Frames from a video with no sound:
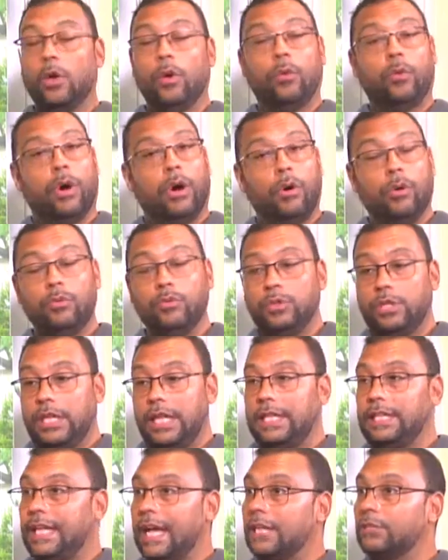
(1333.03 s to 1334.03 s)
Well,
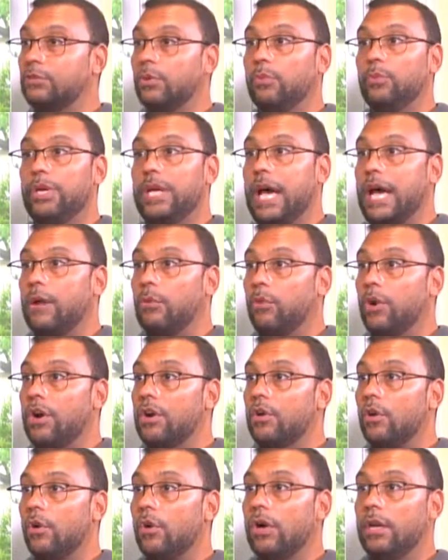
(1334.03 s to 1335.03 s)
that's what we got to
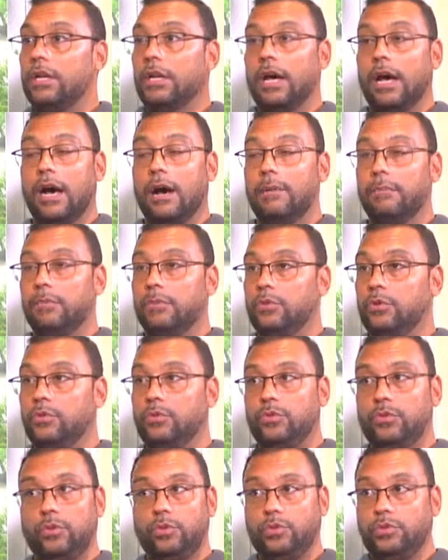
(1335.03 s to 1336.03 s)
work on.
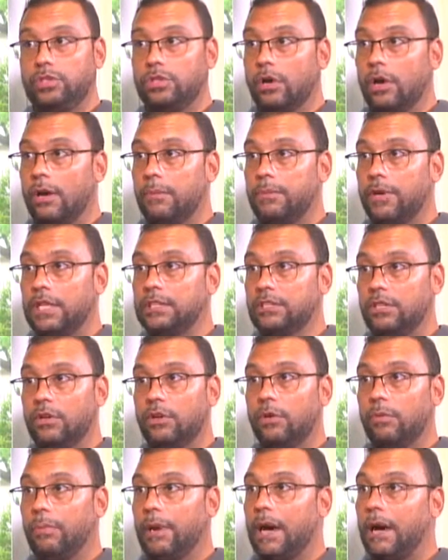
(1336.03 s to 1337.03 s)
You saw President
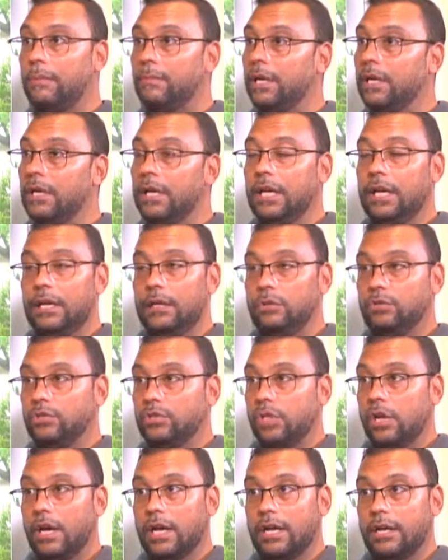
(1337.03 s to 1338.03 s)
Obama, he was
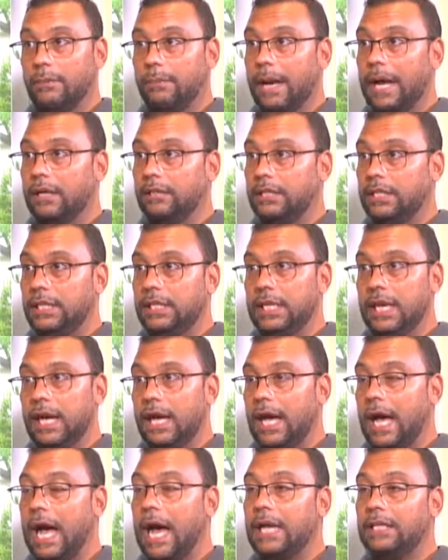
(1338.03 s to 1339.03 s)
talking about
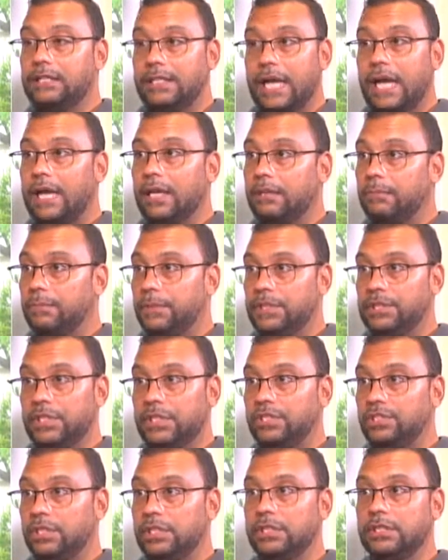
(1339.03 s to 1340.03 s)
the high-tech
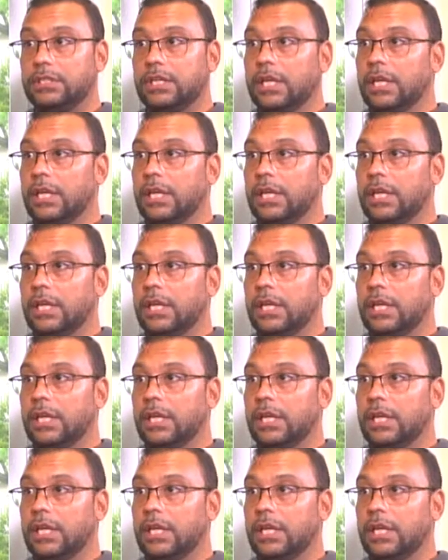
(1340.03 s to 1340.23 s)
positions.